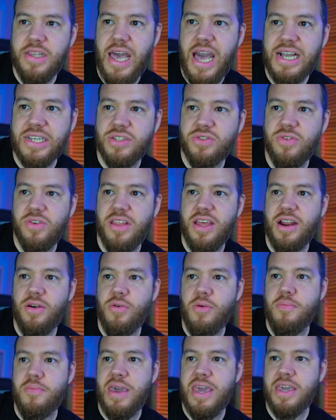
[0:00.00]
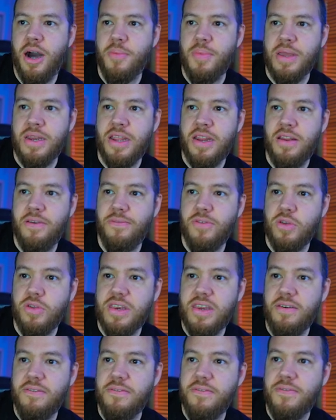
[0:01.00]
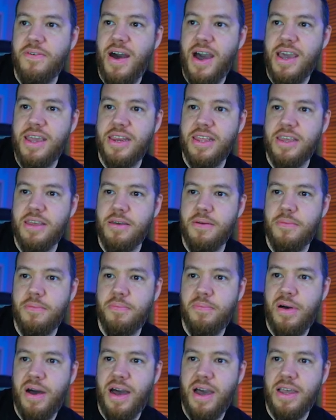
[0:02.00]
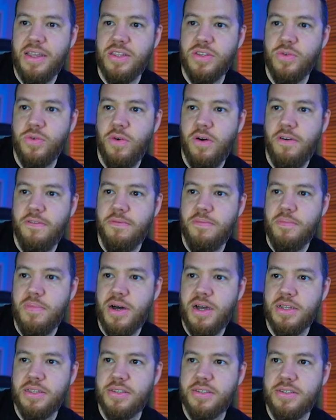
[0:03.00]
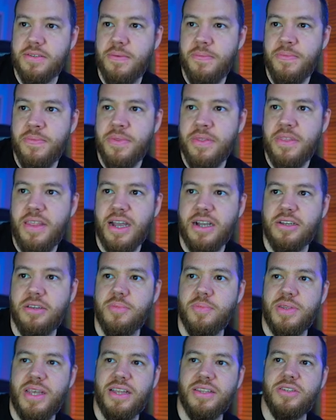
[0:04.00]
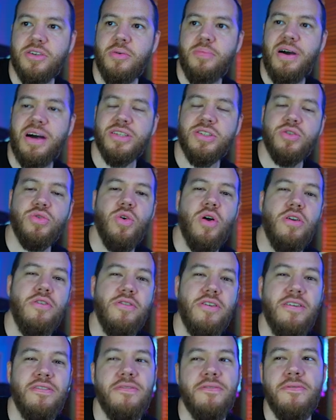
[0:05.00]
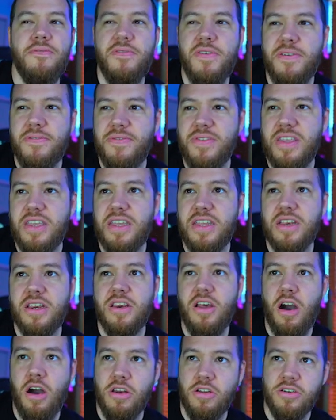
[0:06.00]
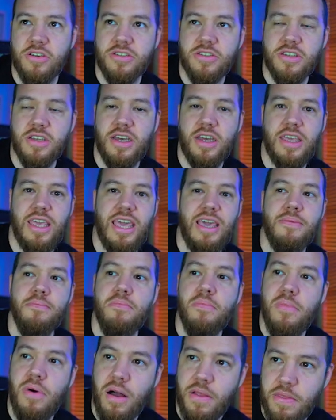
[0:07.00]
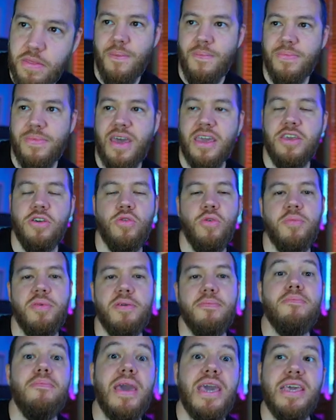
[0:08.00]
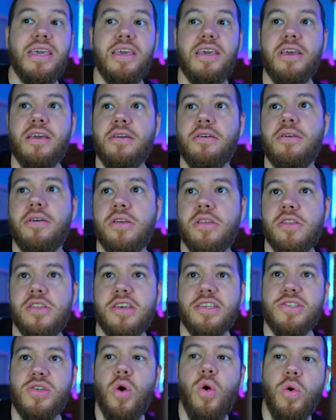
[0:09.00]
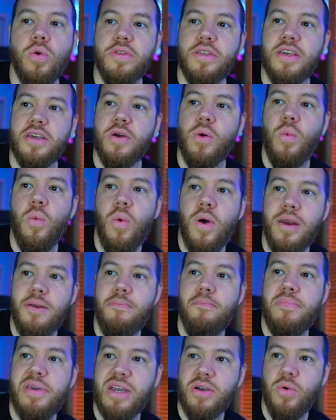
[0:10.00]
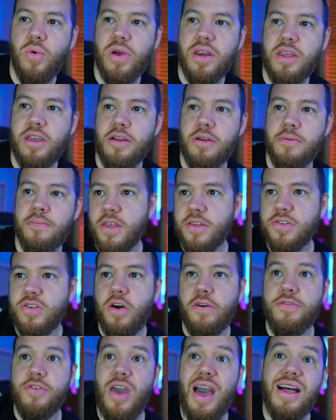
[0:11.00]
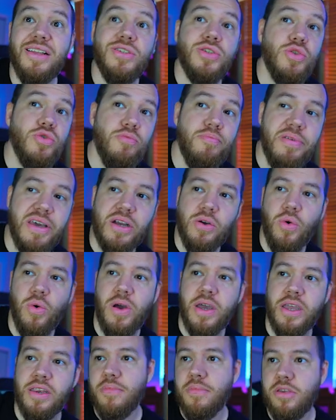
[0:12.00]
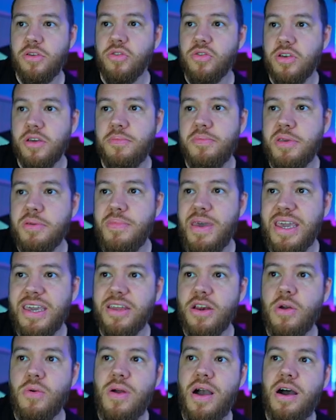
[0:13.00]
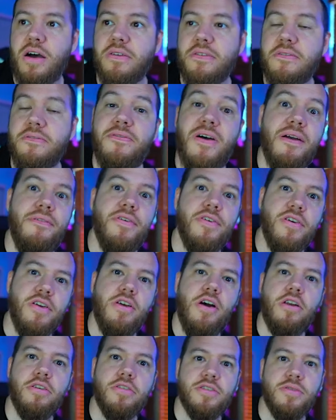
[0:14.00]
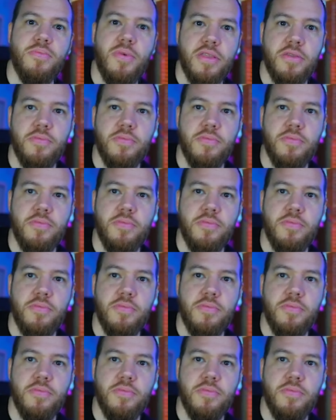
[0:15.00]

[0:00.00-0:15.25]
extra that I will make. And then if you divide it by 12 months, that comes out to about $250 a month that you will be making just holding 1 Bitcoin here. So if you had 2 Bitcoin, you could be making around $500 a month,